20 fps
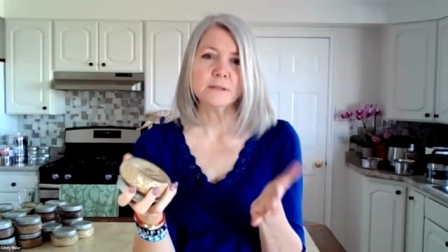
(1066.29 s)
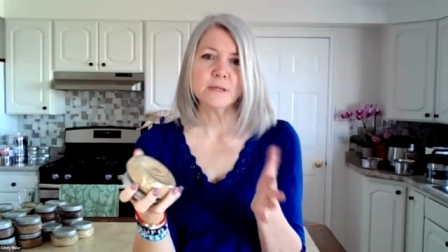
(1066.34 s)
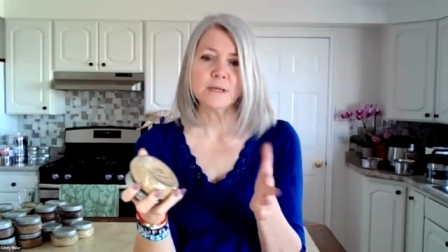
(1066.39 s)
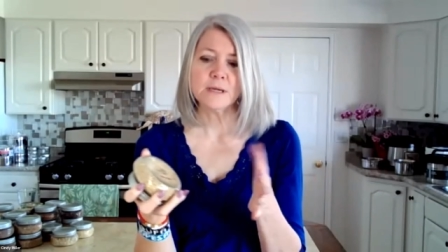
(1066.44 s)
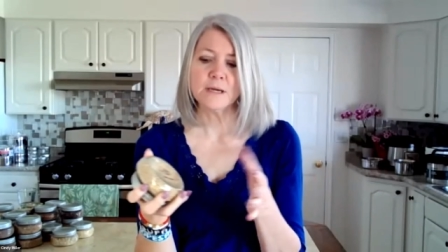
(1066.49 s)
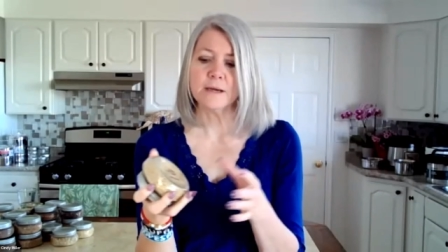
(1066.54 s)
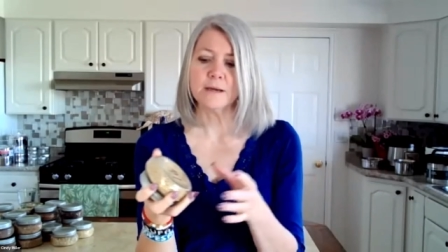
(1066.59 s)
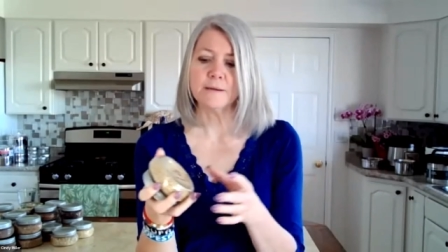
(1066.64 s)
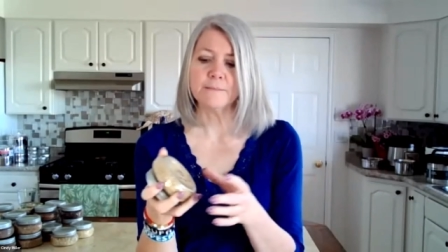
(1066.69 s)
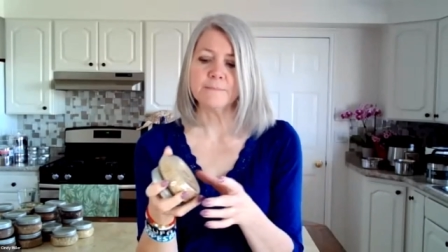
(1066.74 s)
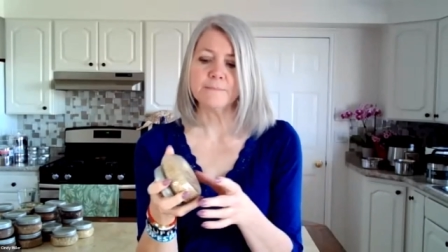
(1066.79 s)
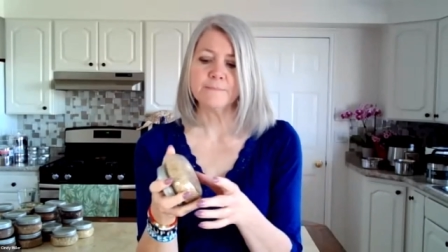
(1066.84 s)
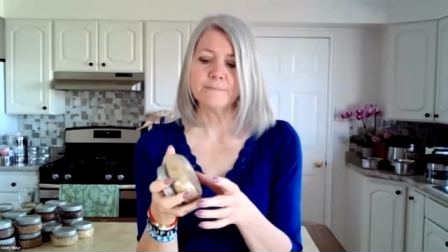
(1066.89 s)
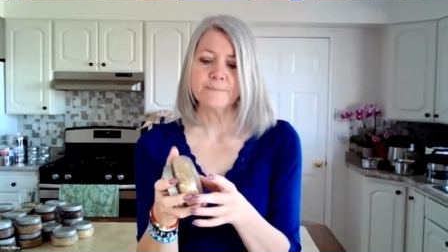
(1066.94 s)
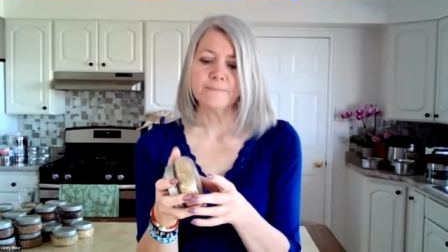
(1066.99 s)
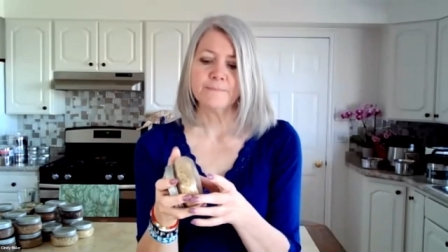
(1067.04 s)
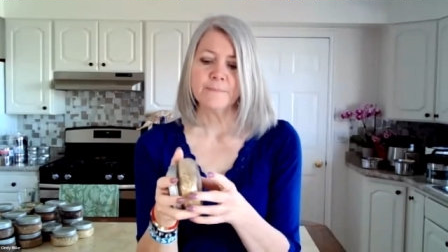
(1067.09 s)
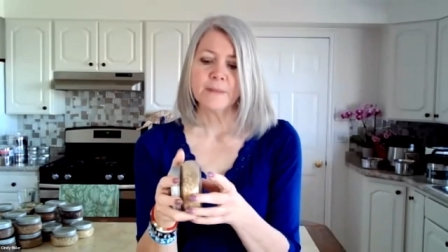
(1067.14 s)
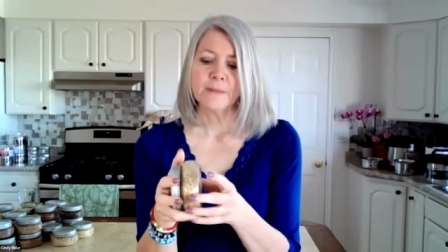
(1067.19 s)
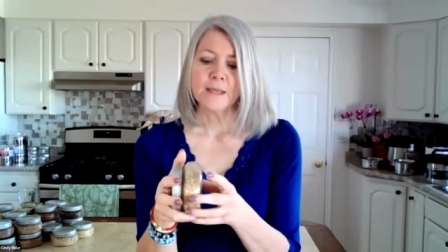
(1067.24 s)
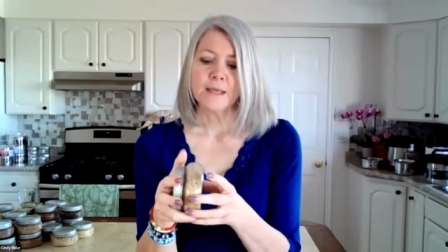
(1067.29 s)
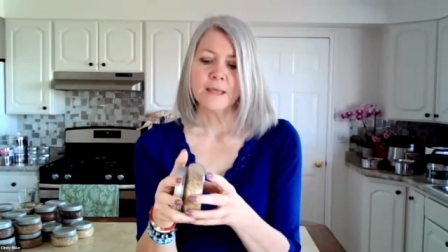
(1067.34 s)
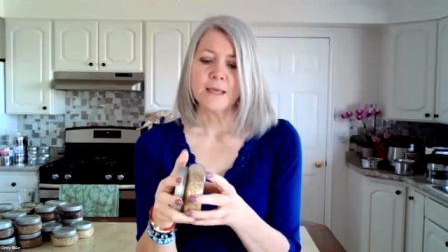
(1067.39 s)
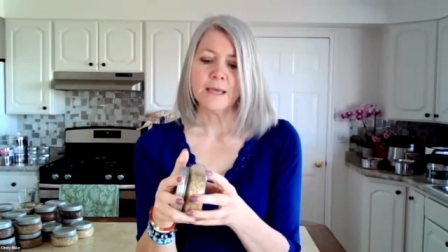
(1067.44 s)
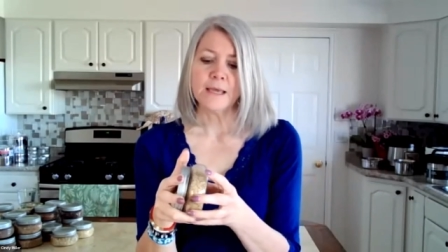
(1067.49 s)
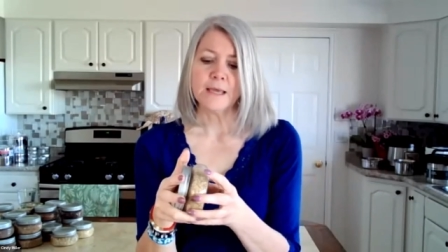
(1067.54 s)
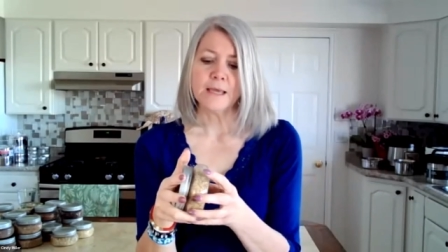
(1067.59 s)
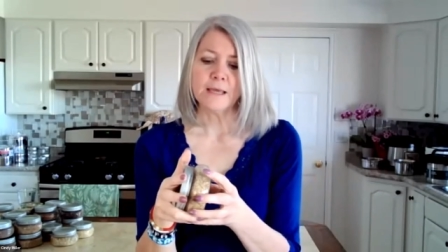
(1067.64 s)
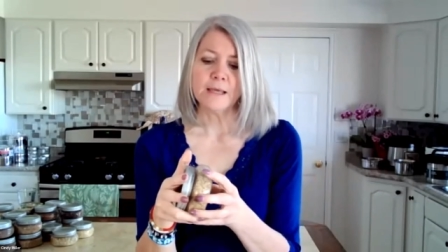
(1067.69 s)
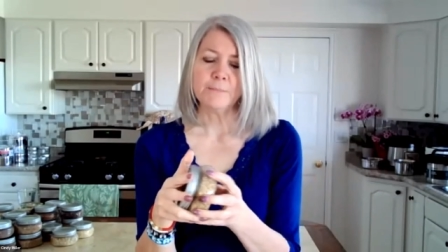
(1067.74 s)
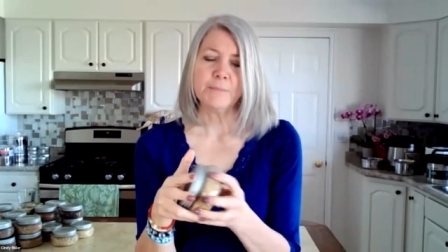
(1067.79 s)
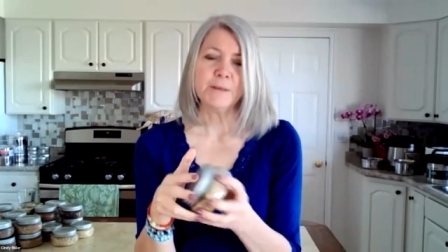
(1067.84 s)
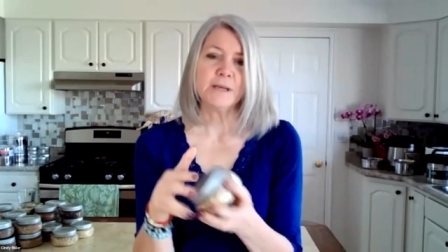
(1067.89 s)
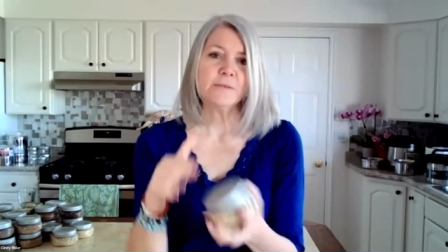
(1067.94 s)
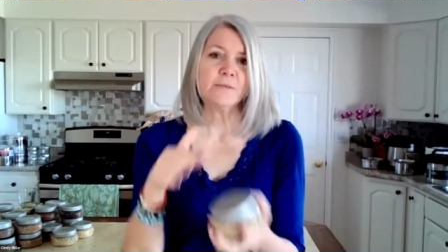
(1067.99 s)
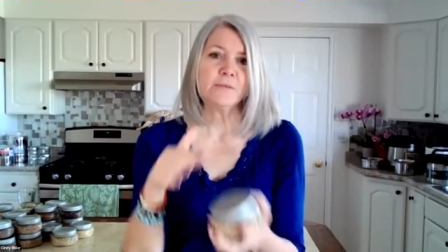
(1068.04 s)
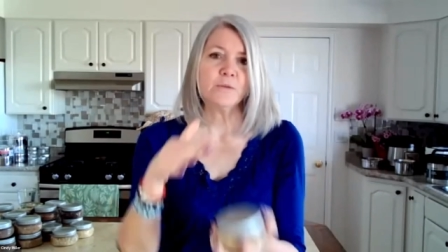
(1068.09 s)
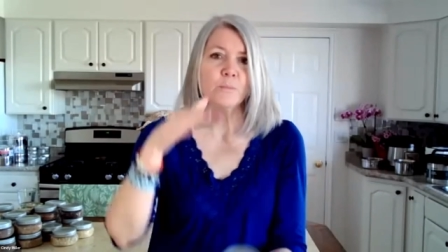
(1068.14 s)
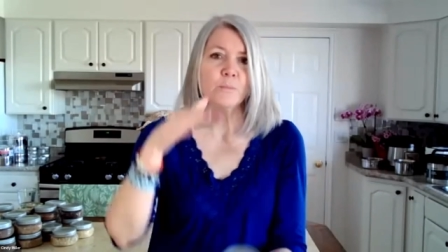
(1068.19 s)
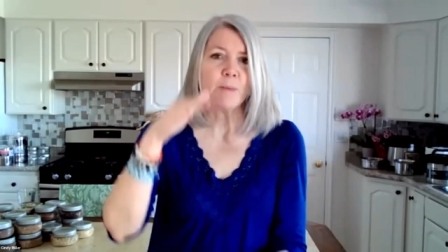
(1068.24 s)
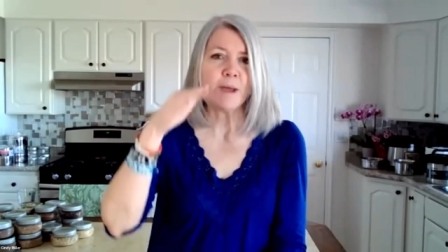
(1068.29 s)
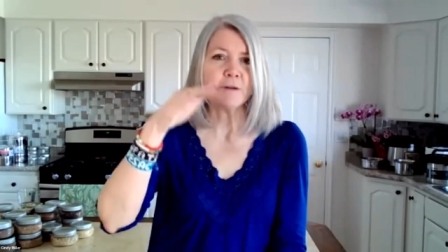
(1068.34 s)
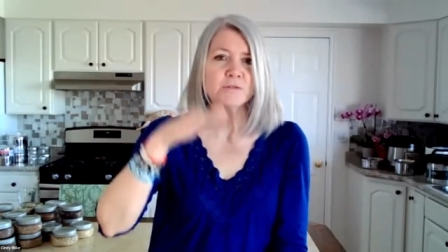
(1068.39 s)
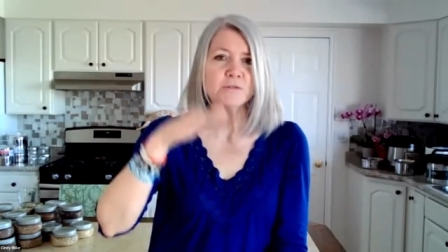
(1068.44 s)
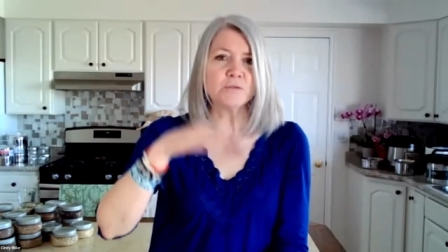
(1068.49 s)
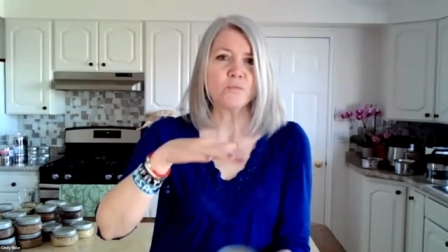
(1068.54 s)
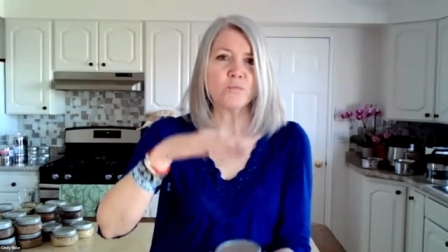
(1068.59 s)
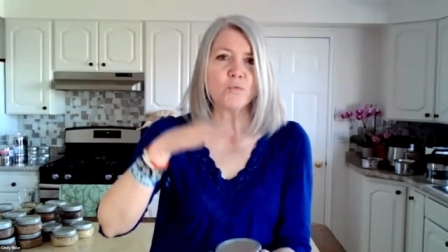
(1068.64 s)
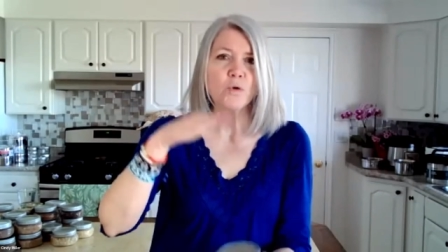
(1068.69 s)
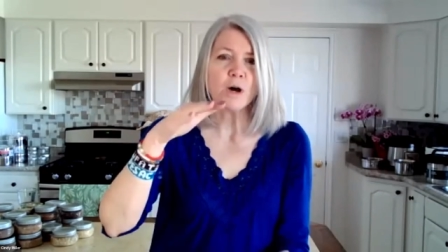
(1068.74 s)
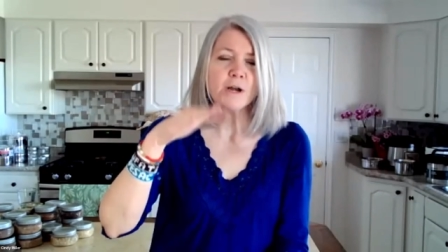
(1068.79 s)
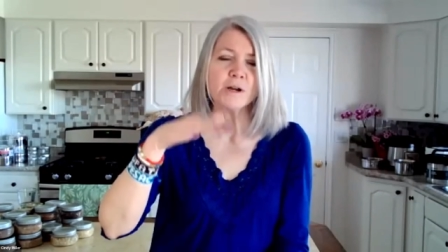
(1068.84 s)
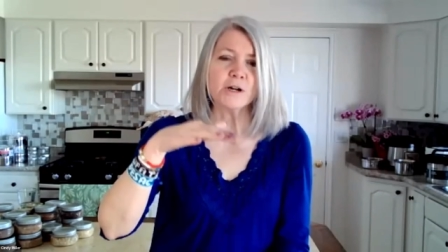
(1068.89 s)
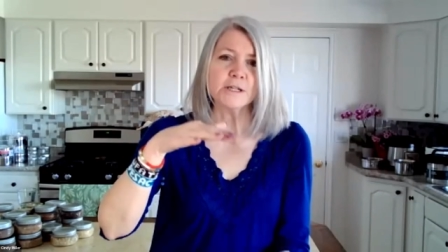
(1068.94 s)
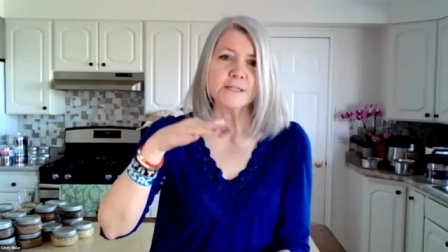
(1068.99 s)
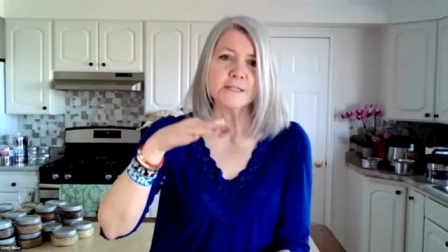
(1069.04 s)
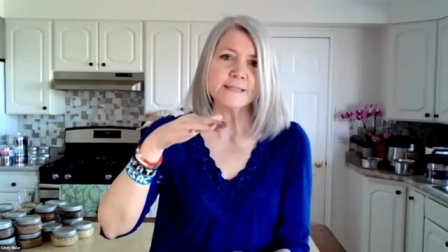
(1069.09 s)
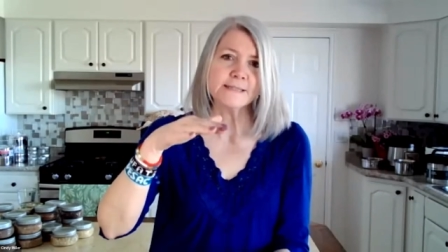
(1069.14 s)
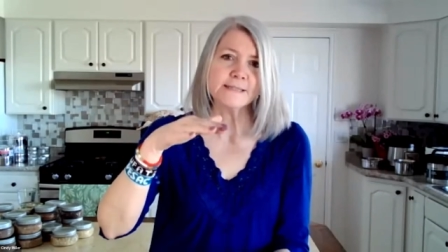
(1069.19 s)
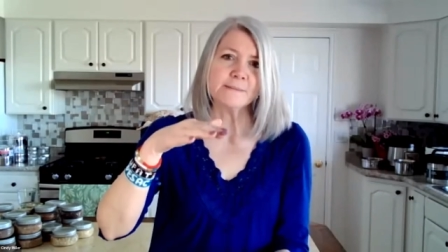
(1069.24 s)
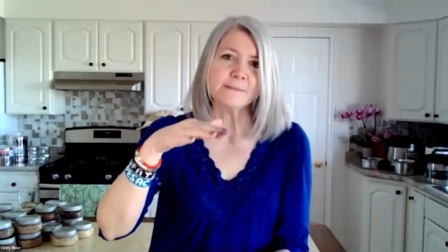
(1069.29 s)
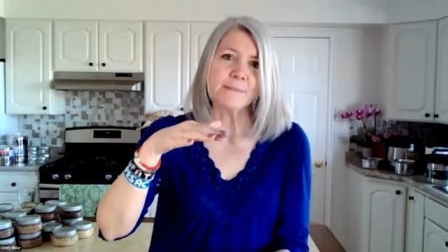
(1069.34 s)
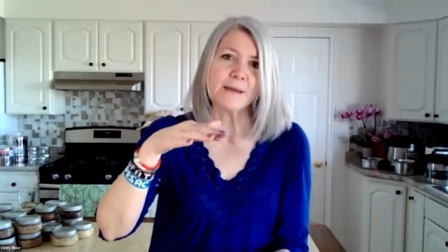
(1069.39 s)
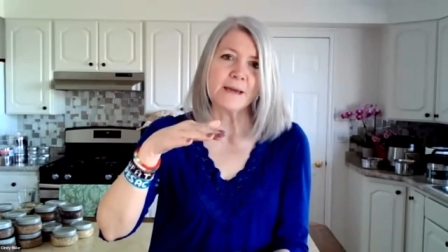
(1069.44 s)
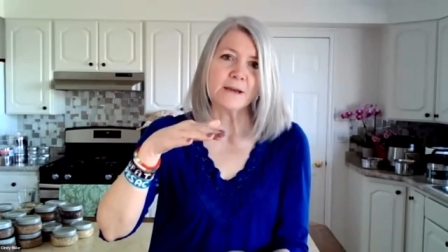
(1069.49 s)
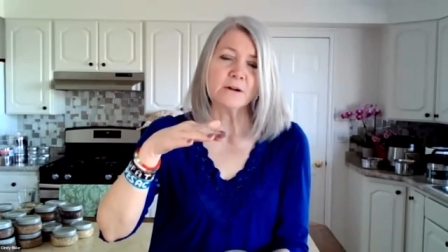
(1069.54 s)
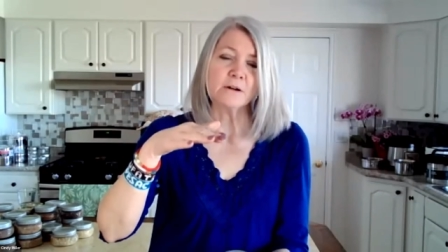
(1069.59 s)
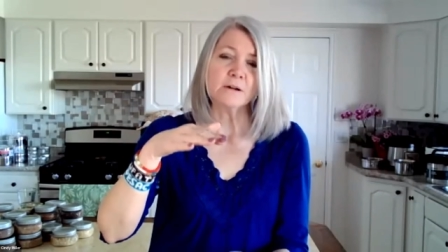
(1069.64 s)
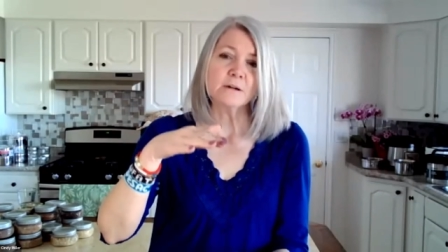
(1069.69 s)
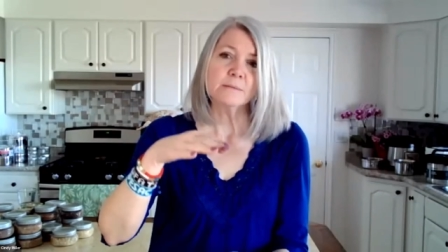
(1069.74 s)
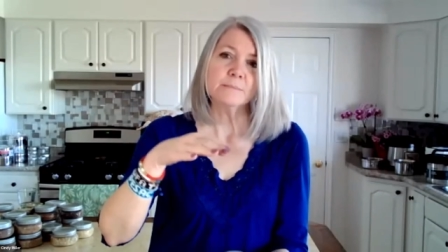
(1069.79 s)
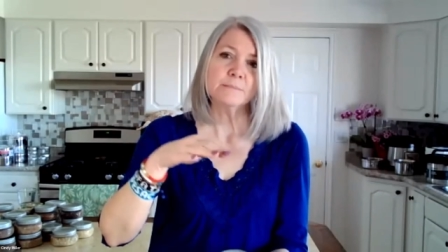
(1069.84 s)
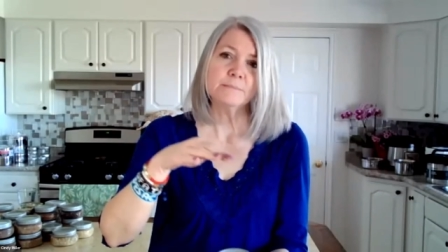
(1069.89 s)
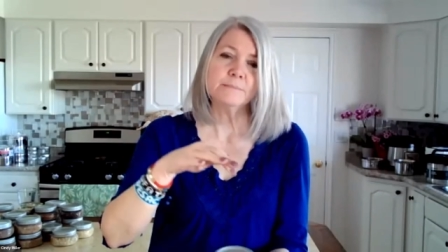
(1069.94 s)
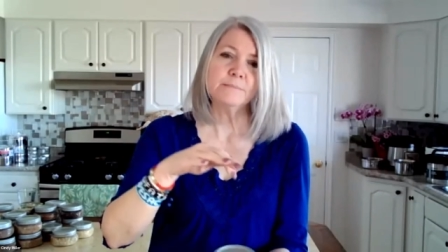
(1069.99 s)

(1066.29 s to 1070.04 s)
Um, but the amount of water it doesn't matter